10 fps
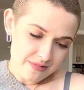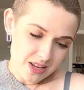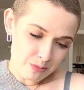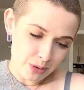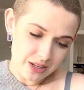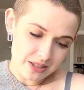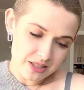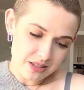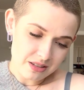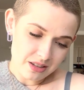
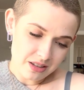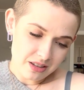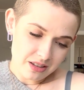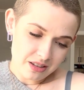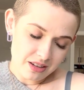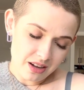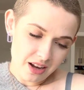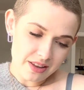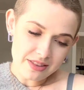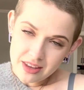But
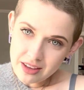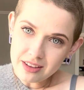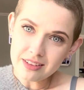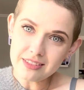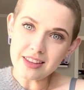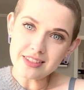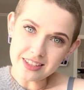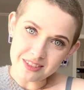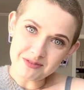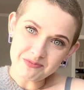I think that's
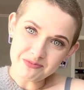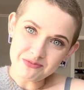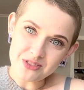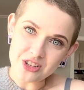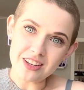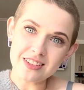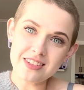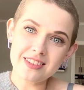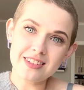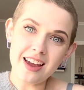it.
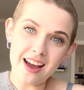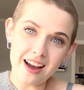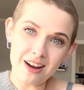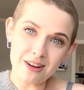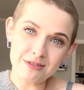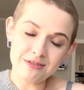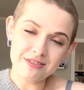Just have,